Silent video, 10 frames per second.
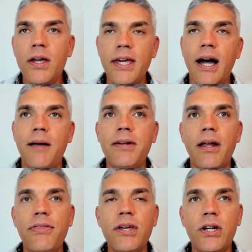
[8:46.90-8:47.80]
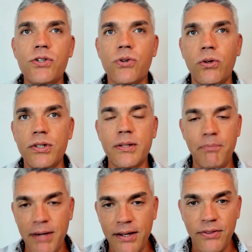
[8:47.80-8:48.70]
Yeah, I mean, I think control is a
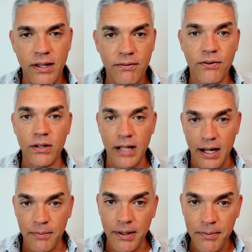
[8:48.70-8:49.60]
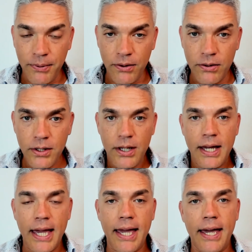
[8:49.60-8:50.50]
big thing for a lot of people.
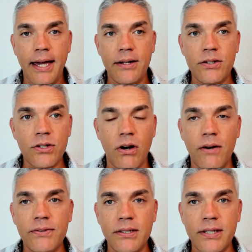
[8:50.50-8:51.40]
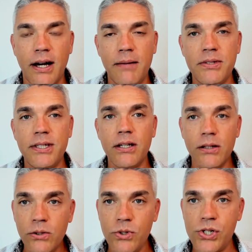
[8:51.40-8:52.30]
And oftentimes the
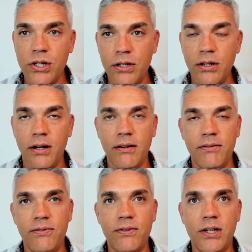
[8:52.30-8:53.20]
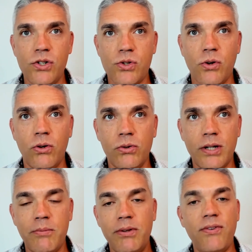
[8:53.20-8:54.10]
illusion of control
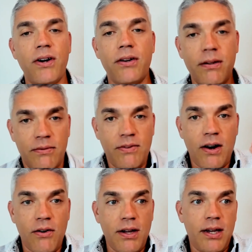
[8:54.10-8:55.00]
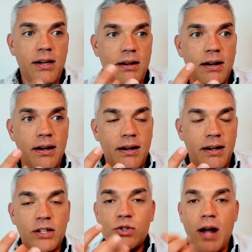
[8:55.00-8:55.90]
can be very, very
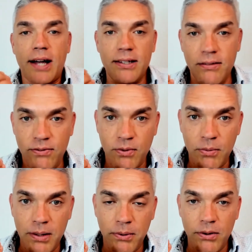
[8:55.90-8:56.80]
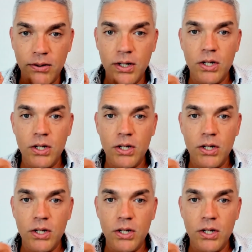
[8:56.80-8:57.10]
attractive for people.